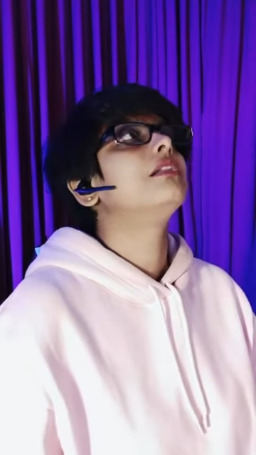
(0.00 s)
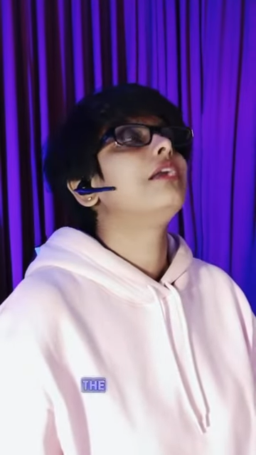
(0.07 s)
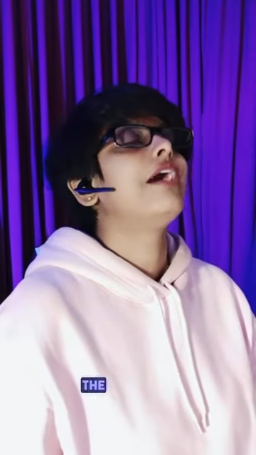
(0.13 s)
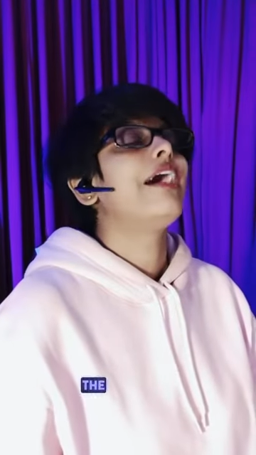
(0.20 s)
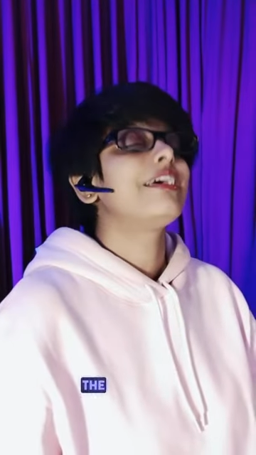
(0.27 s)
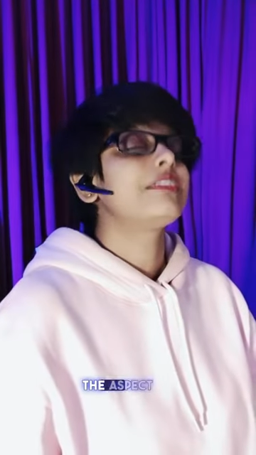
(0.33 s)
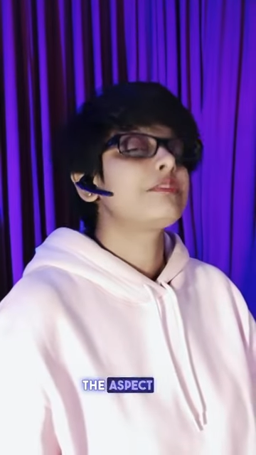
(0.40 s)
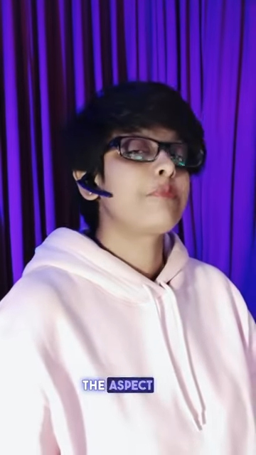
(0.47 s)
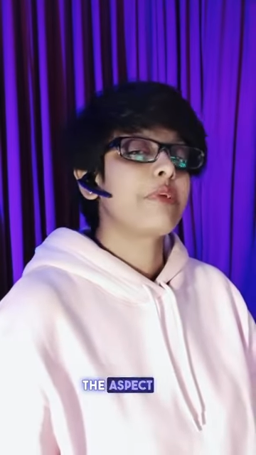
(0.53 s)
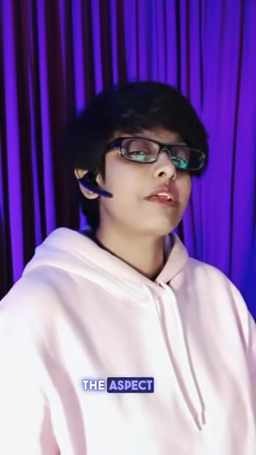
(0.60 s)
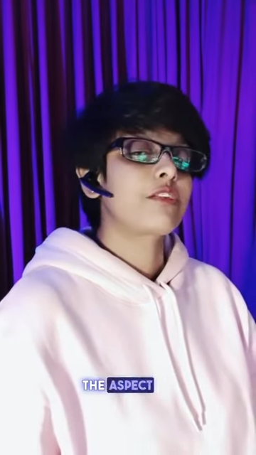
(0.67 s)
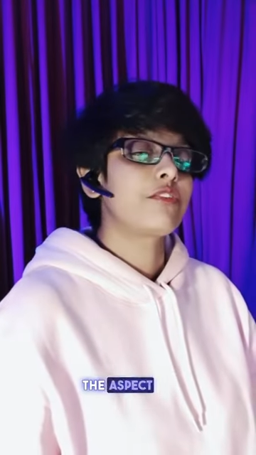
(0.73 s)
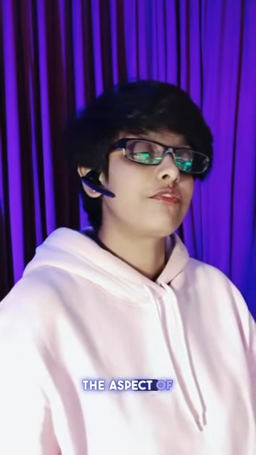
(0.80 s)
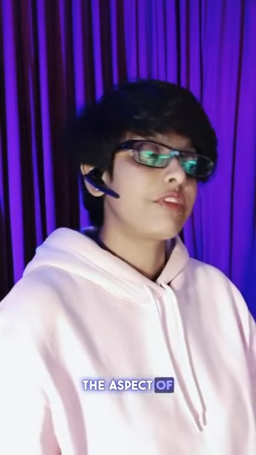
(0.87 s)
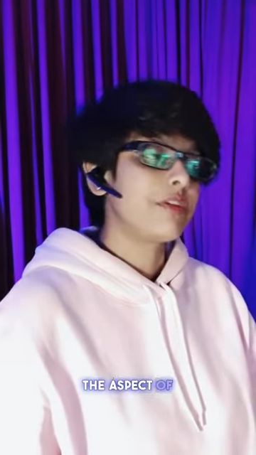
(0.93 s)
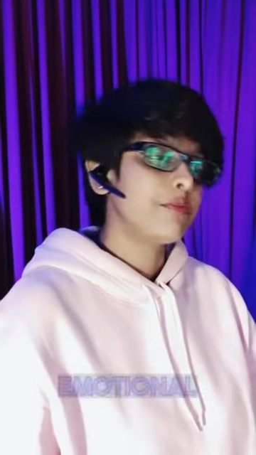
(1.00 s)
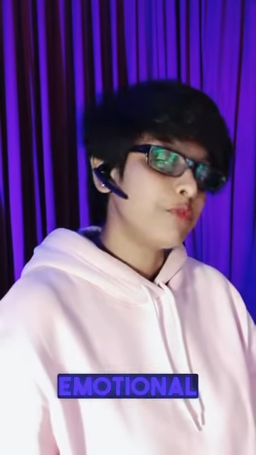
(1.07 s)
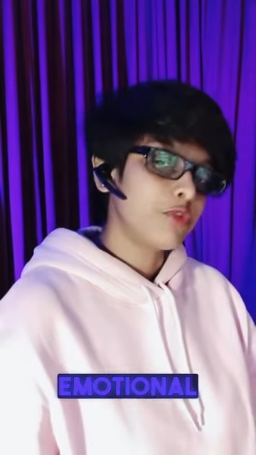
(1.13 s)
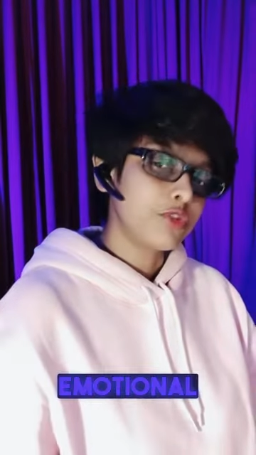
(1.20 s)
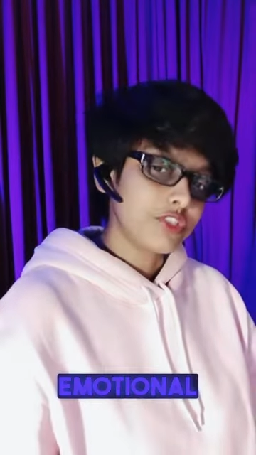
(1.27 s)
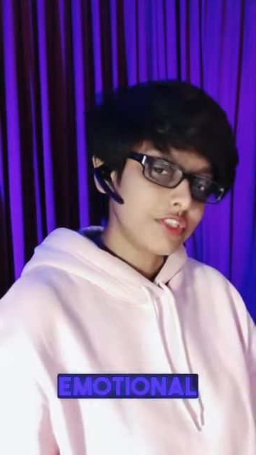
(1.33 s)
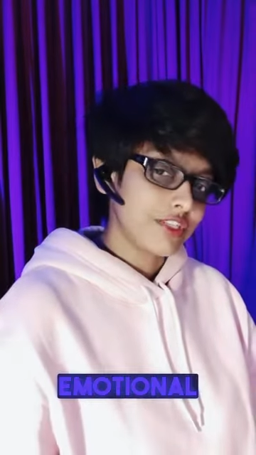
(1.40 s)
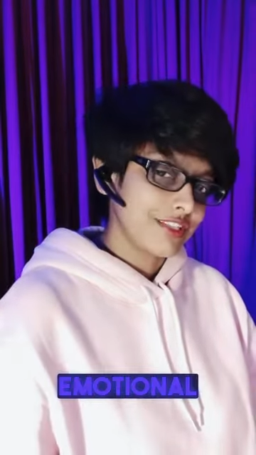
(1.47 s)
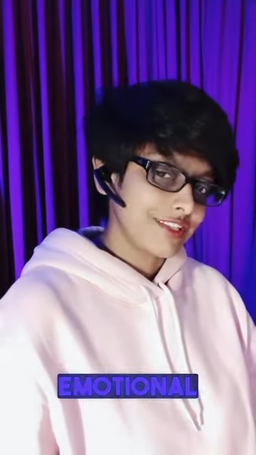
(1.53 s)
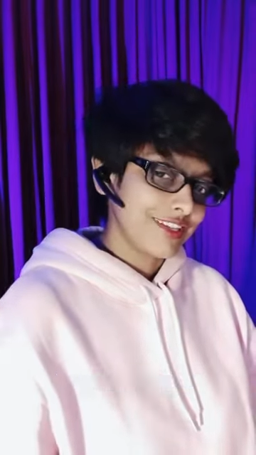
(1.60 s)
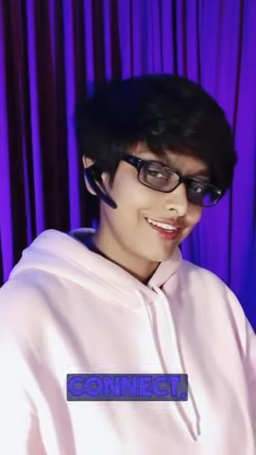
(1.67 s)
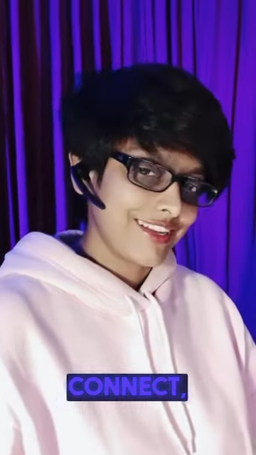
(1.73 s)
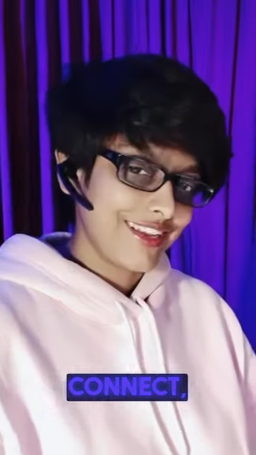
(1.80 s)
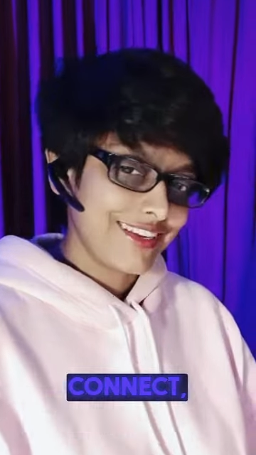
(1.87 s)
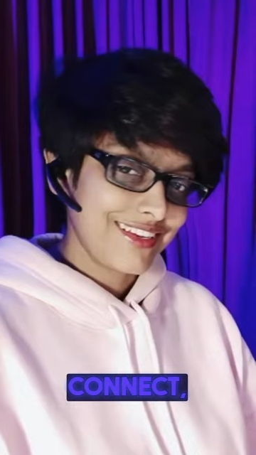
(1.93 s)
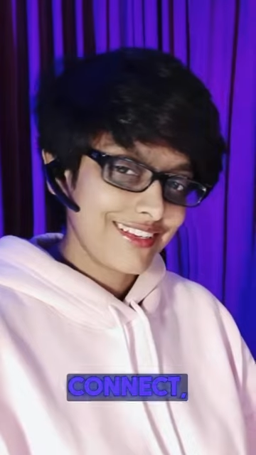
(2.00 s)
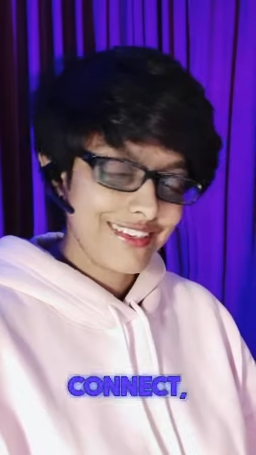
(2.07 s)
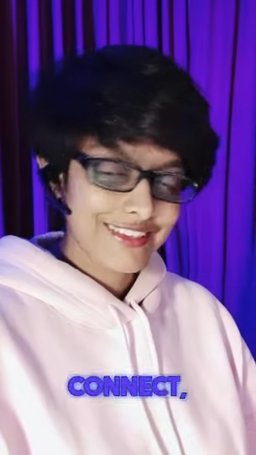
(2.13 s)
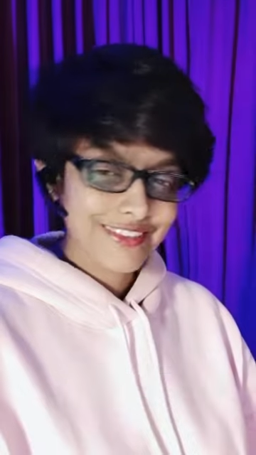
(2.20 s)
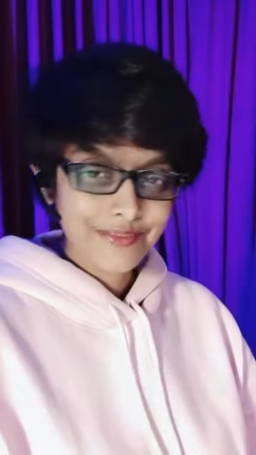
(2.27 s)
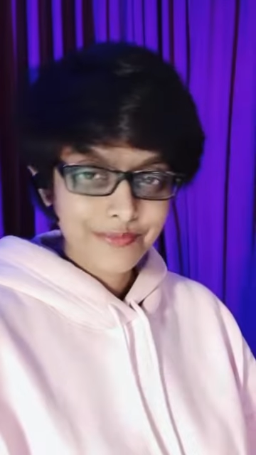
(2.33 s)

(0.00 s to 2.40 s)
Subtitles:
the aspect of emotional connect,